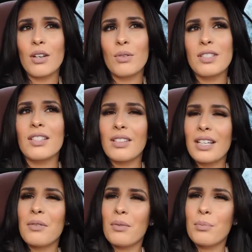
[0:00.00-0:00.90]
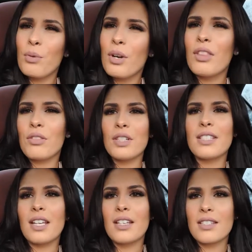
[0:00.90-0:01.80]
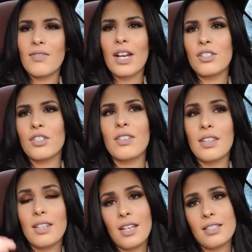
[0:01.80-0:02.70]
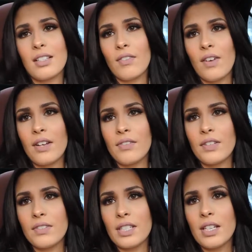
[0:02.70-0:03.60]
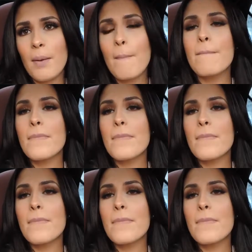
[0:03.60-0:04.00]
So it's like 0.3 seconds faster than the SL550.